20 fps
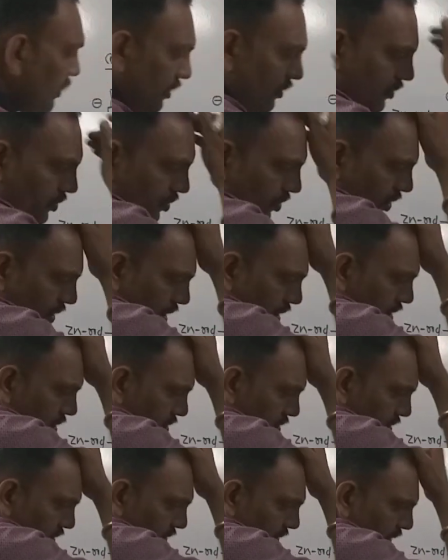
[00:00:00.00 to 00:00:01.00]
so
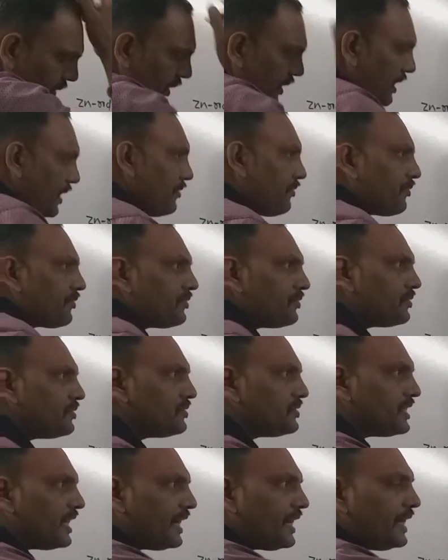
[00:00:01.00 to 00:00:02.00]
if
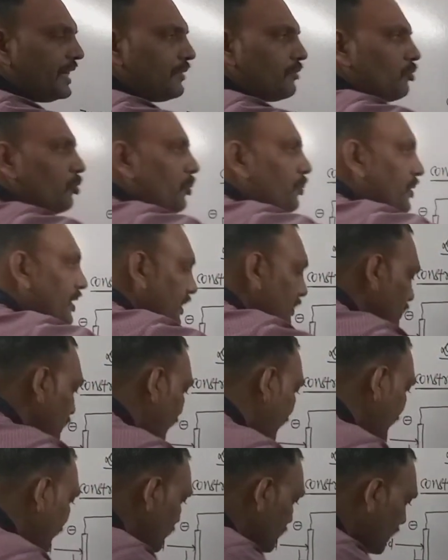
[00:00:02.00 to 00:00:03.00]
Zn2 plus
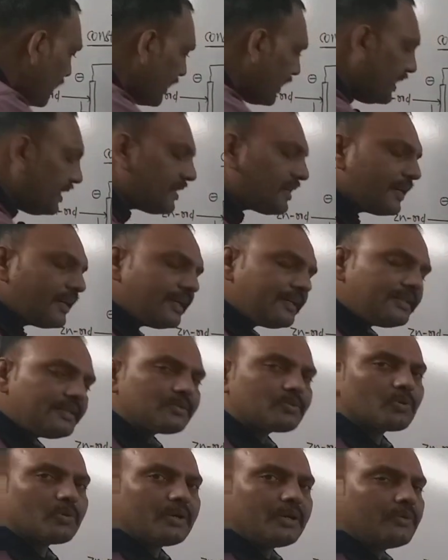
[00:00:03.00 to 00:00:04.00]
ions are entering the
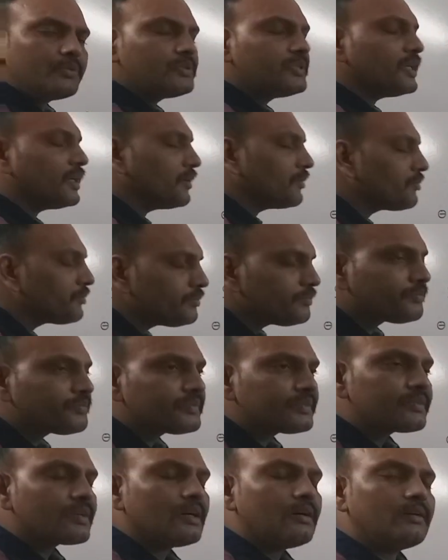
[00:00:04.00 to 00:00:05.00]
solution,
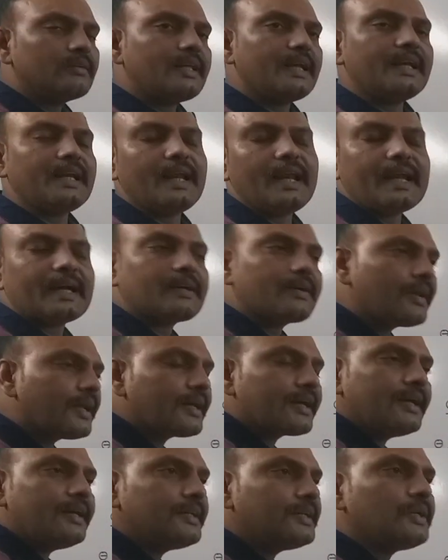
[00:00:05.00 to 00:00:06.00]
then
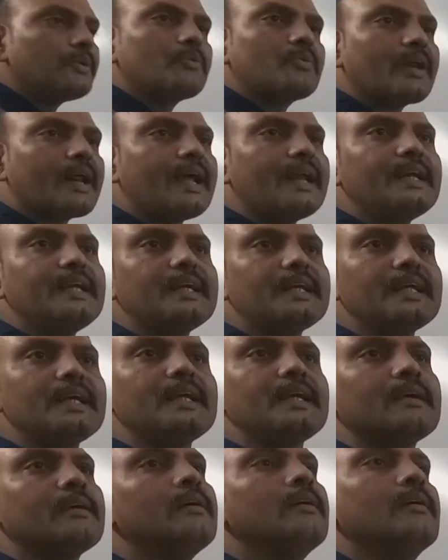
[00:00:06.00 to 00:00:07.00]
electrical
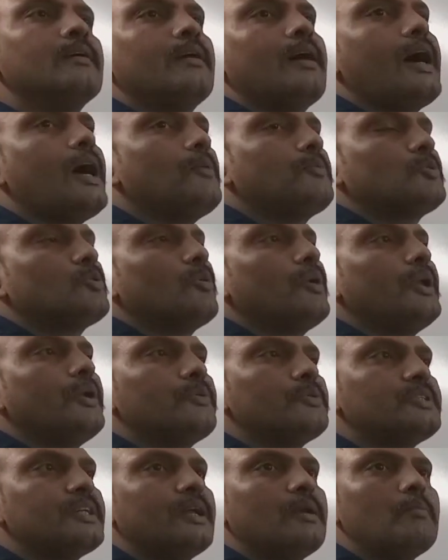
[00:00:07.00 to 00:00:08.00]
neutrality of
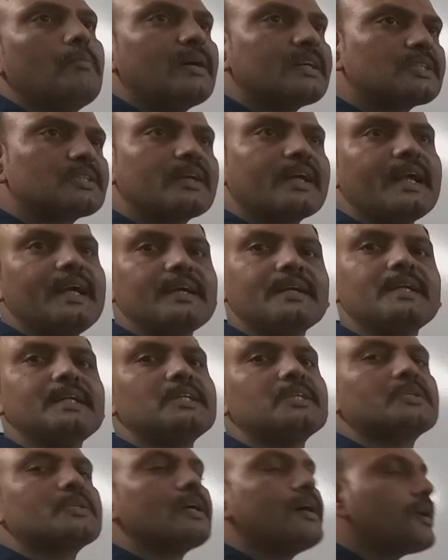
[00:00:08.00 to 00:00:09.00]
solution must get
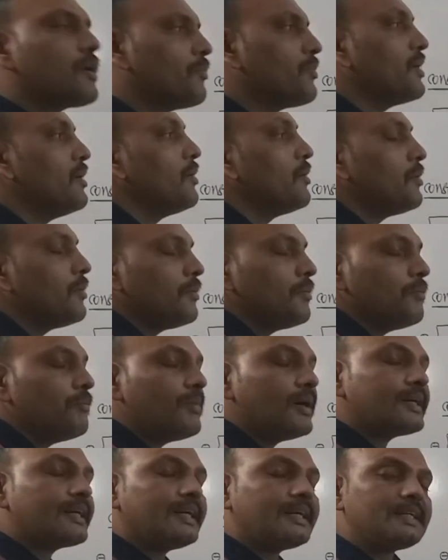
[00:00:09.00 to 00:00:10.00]
disturbed,
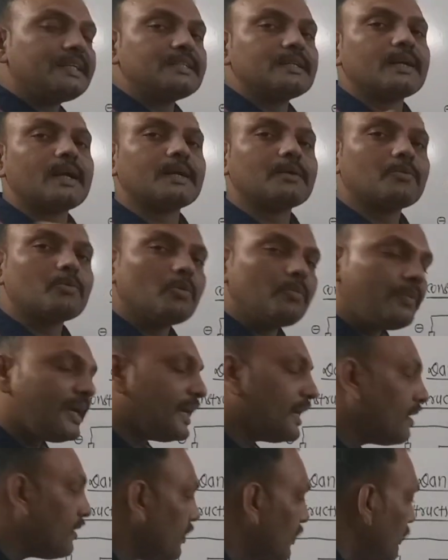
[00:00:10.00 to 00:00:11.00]
but it is not to
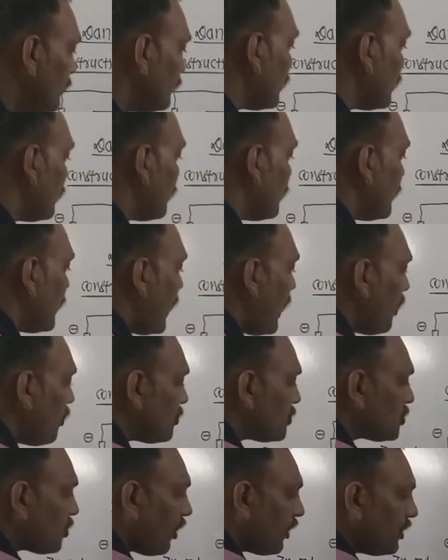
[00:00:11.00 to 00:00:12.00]
be. Now
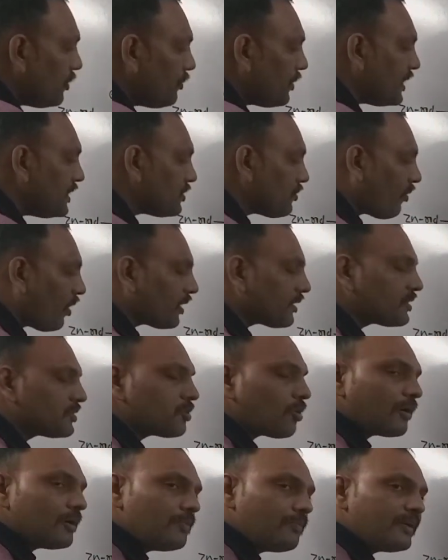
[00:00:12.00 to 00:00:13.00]
salt bridge, what
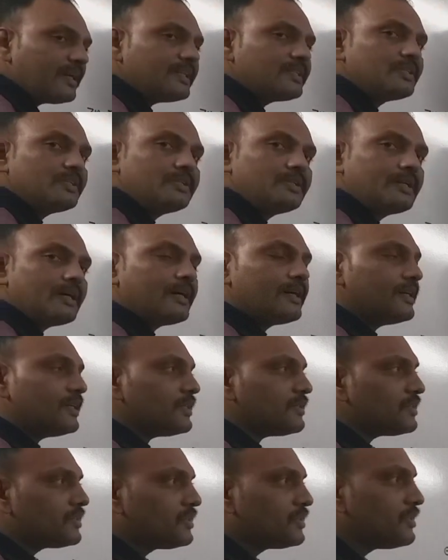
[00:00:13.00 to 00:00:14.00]
salt bridge
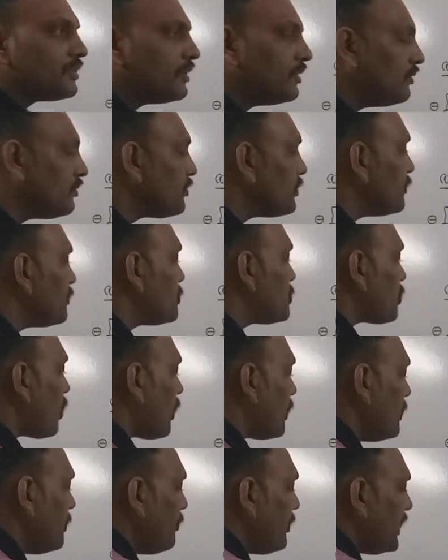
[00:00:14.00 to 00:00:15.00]
does?
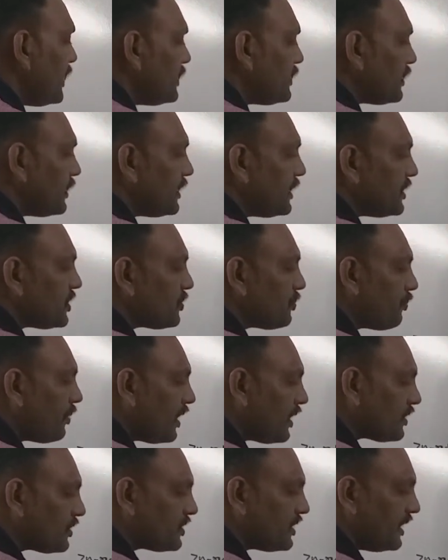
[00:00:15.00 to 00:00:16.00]
Salt bridge
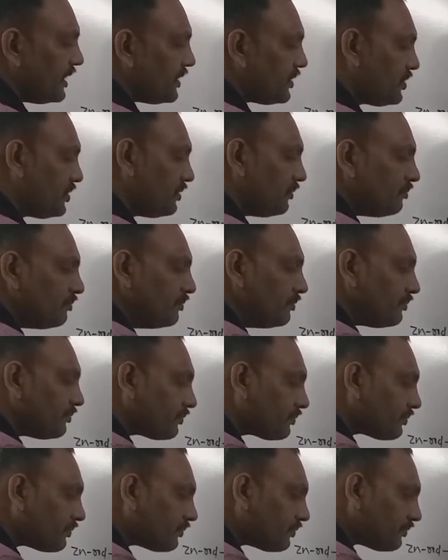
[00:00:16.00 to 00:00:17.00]
disperses
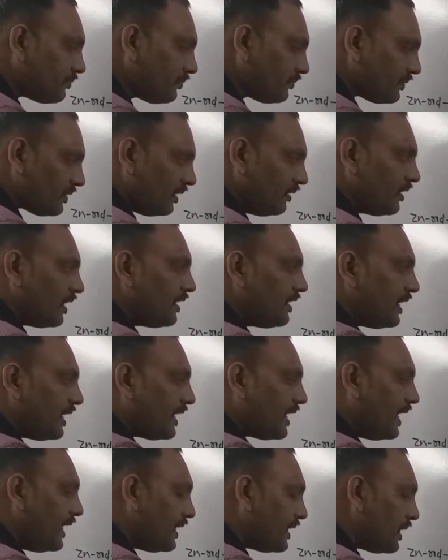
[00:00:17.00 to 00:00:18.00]
the
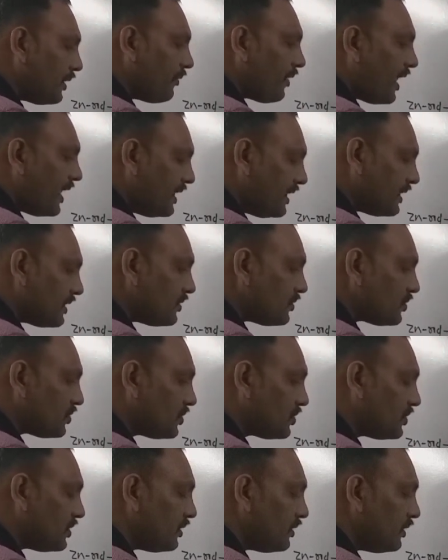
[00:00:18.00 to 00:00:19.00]
negative
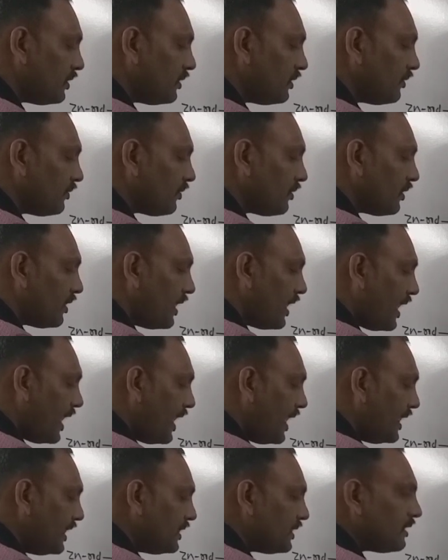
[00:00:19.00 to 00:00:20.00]
ions
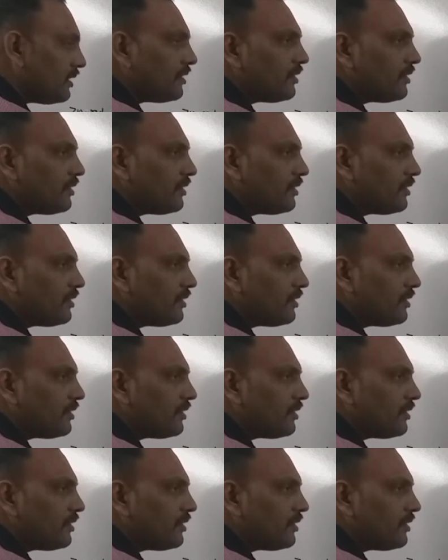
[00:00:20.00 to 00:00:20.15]
and